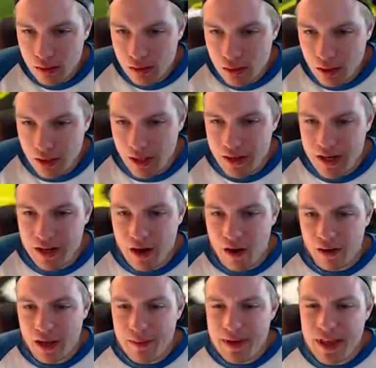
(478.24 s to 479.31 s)
Well, there you go.
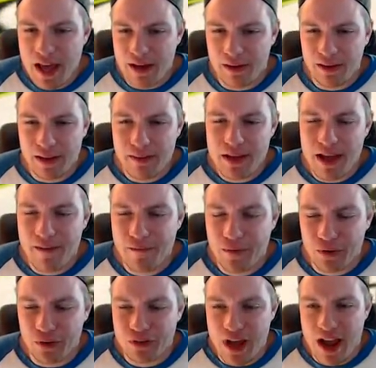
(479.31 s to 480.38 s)
Give me that. Give me that
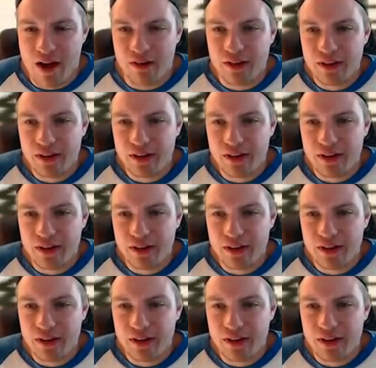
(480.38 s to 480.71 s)
first down.